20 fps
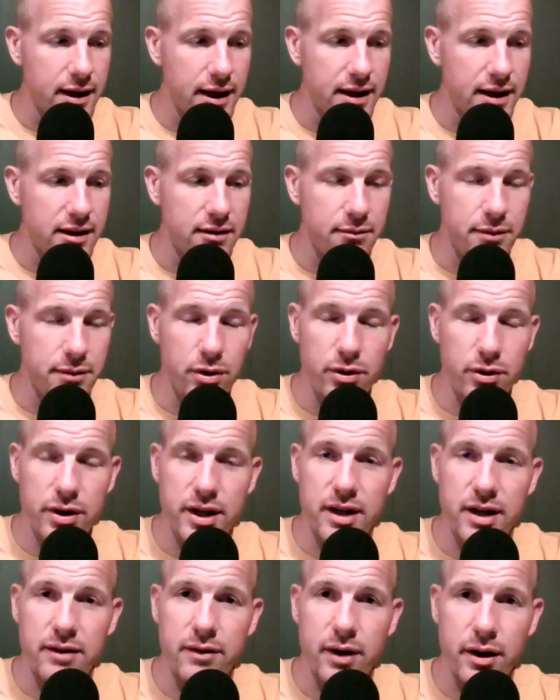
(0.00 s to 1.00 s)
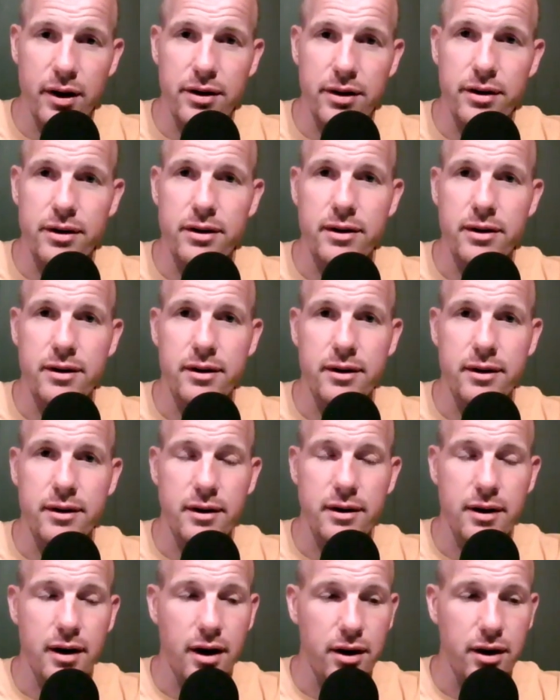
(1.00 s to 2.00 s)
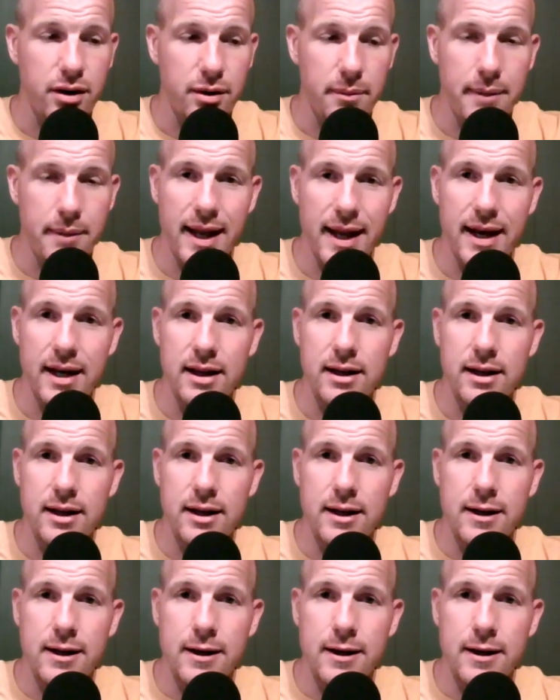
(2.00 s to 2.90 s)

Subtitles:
a community of other men